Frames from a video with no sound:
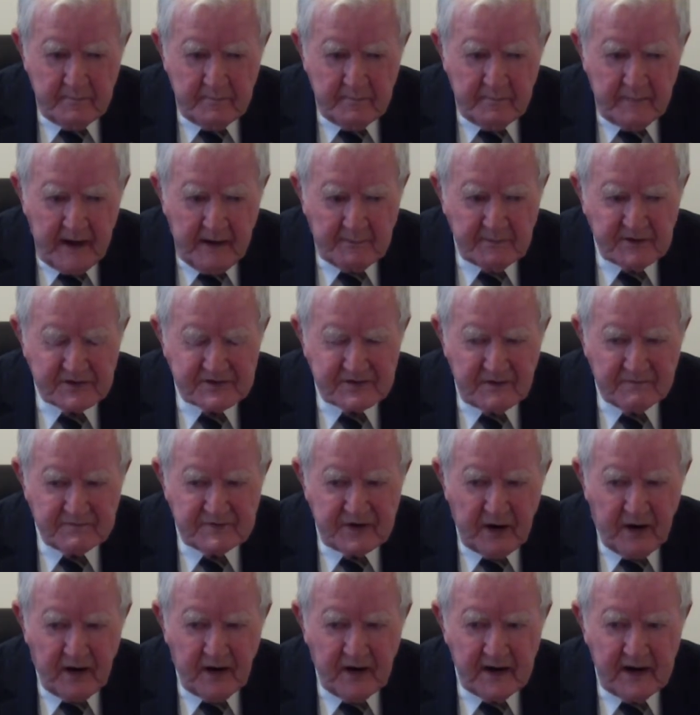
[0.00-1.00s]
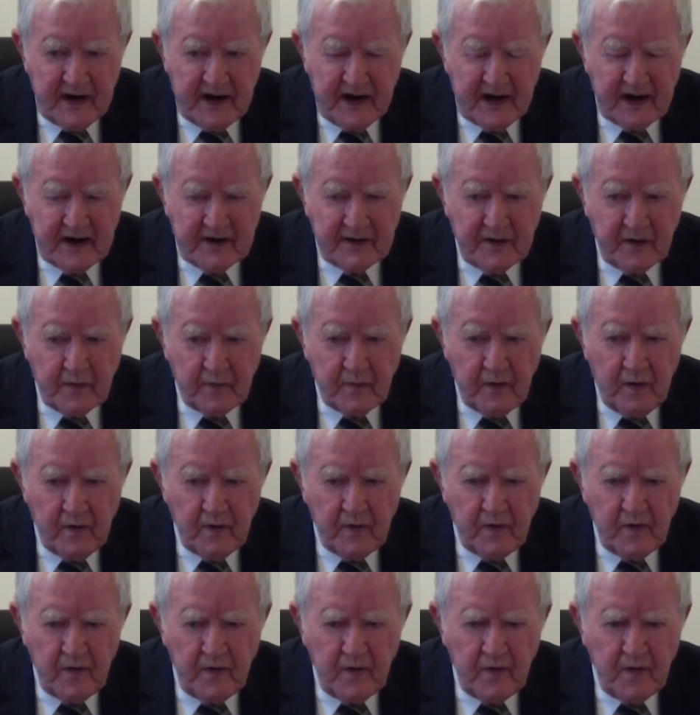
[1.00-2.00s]
members of Dáil Éireann?
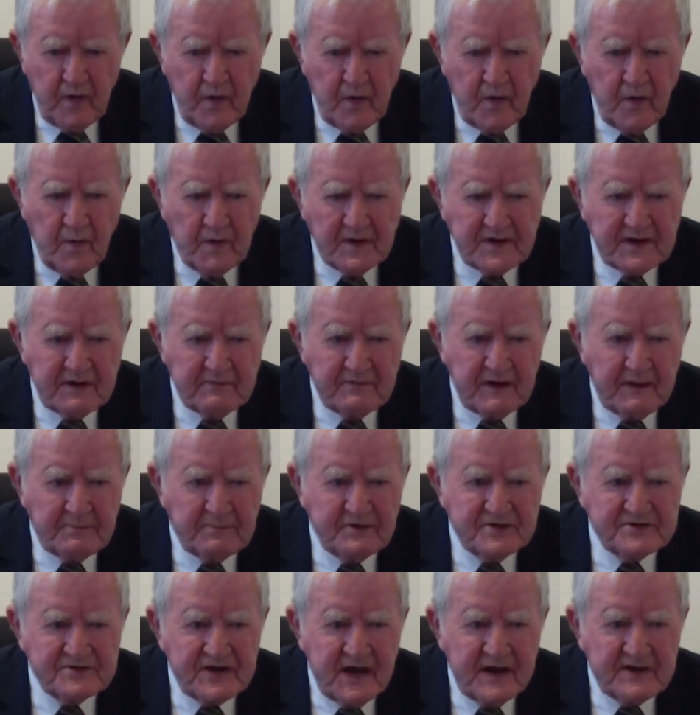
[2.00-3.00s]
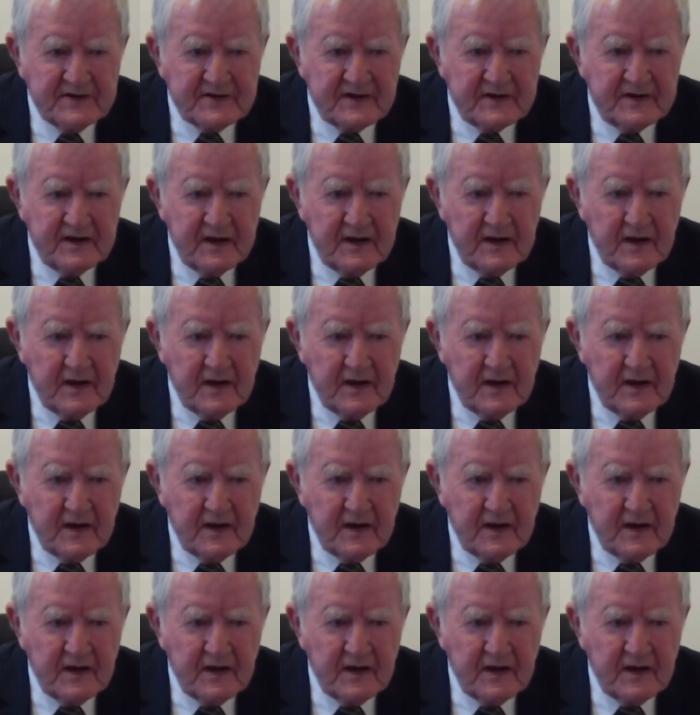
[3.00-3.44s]
Who are they representing?